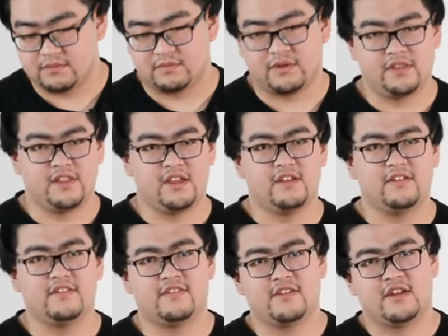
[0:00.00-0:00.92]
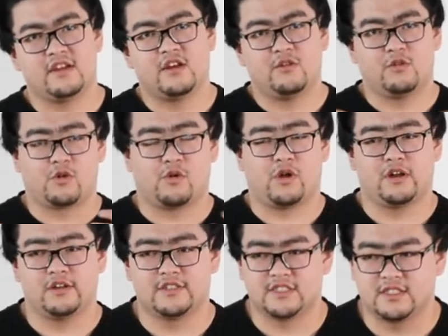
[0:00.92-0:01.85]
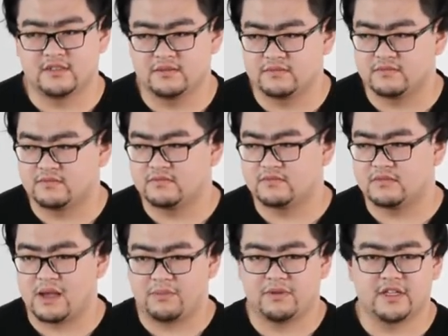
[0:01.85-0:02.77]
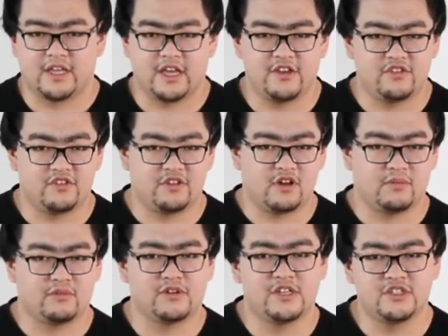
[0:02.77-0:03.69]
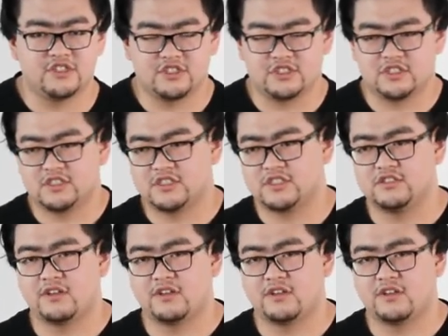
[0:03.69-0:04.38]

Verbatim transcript: But these require some application operations.